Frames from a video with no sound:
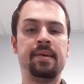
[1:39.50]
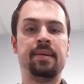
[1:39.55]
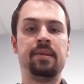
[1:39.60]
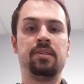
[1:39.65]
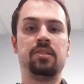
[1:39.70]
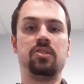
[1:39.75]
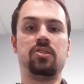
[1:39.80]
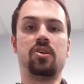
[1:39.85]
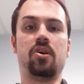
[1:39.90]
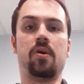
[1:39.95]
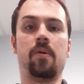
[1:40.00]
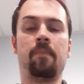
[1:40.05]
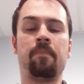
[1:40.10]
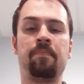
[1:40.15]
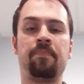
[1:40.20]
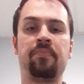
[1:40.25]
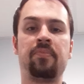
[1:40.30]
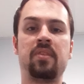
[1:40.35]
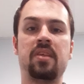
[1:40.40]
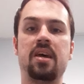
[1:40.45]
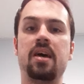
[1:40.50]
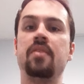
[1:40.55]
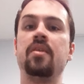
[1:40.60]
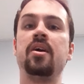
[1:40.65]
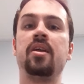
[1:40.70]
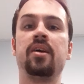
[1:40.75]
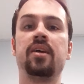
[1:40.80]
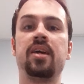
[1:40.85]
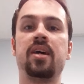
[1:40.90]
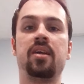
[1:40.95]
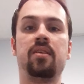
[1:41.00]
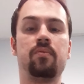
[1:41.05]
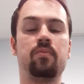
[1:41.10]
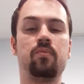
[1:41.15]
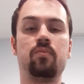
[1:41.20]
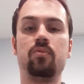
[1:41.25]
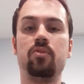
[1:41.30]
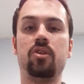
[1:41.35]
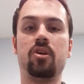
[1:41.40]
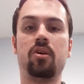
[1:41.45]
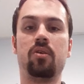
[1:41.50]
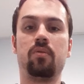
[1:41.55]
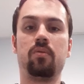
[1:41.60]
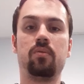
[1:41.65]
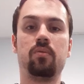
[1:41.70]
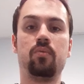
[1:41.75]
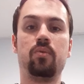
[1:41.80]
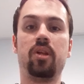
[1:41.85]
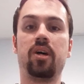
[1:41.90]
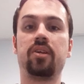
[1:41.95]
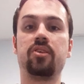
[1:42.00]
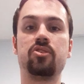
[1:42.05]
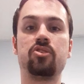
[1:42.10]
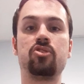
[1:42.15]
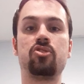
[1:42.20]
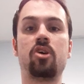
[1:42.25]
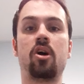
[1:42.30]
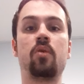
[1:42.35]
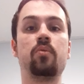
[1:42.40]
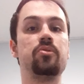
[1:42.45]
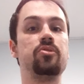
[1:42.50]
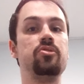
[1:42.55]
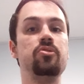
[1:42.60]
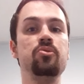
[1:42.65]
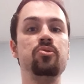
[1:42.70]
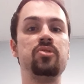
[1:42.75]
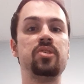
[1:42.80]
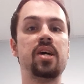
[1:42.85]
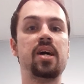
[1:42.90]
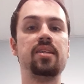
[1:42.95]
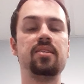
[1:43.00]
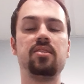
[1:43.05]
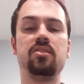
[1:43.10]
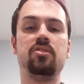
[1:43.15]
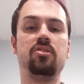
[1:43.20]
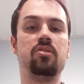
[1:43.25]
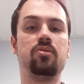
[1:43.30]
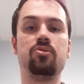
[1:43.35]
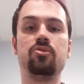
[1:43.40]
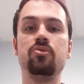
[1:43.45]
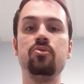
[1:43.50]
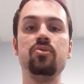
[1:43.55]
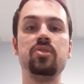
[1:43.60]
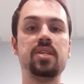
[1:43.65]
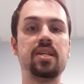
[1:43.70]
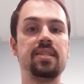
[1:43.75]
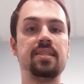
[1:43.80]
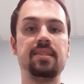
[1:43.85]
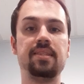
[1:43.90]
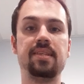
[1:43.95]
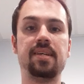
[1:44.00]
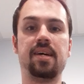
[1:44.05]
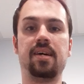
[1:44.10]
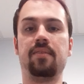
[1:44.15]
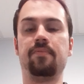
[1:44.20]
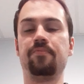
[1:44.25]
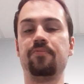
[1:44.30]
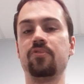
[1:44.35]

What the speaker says: So, and then again, we like to start with 2 sets, 2 sets of 10.